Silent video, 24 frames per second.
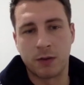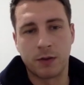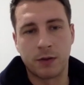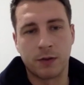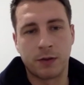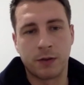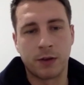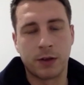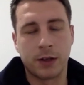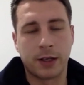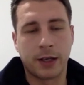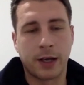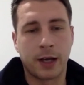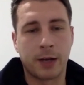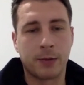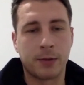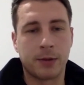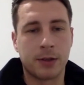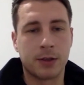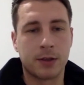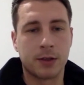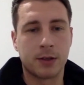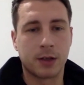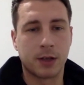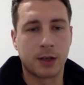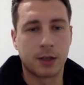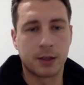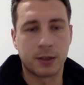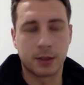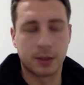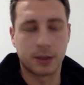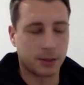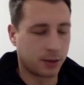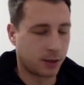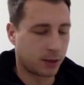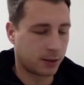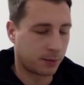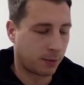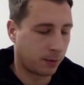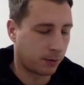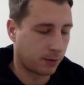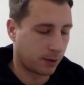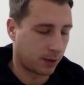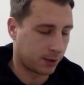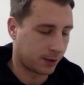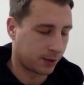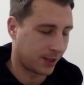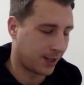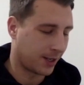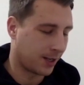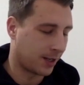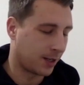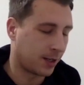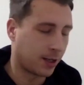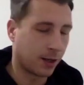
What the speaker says: for the academy as a kid.